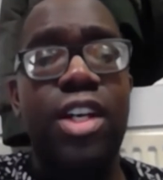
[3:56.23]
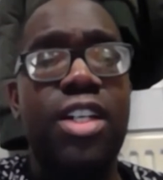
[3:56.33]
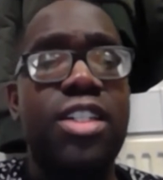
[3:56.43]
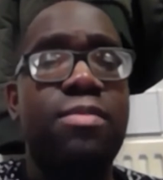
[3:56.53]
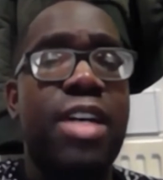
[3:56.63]

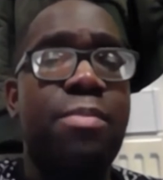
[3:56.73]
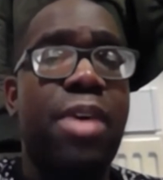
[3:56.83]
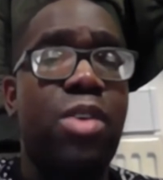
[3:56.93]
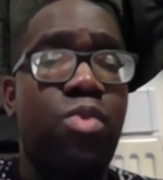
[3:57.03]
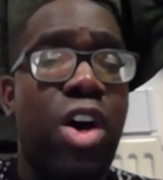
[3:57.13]
and
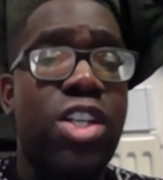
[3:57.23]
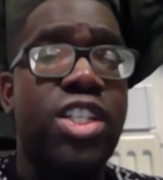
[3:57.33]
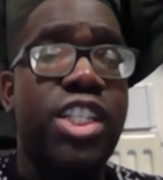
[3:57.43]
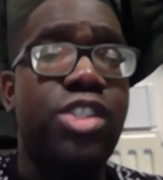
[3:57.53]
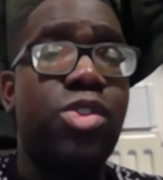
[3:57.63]
by
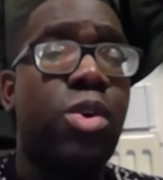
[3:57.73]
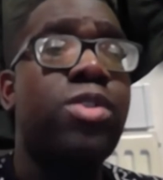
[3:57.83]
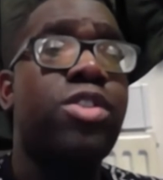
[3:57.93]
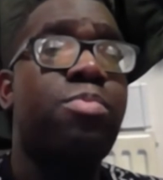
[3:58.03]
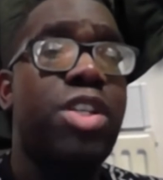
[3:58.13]
run, he's
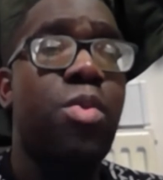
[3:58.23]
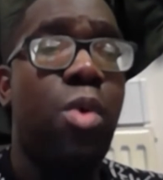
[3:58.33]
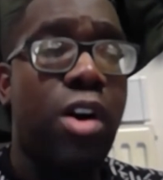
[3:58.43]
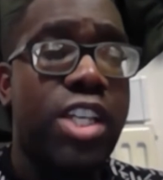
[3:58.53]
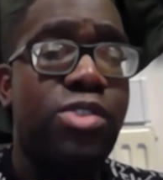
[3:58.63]
going to
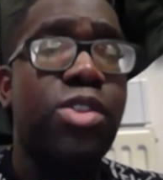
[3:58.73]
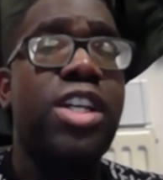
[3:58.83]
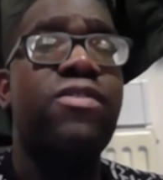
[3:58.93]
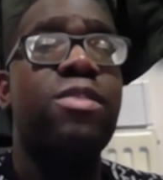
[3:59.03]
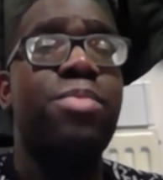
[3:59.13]

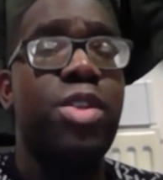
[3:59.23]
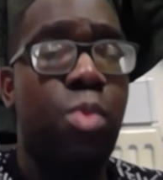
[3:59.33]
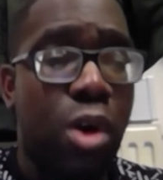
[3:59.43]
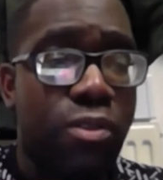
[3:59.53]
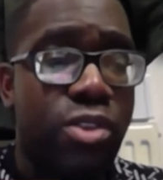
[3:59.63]
have to beat
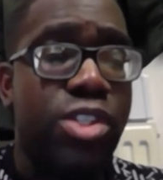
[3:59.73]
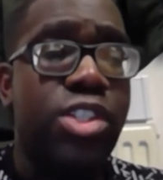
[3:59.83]
Watford,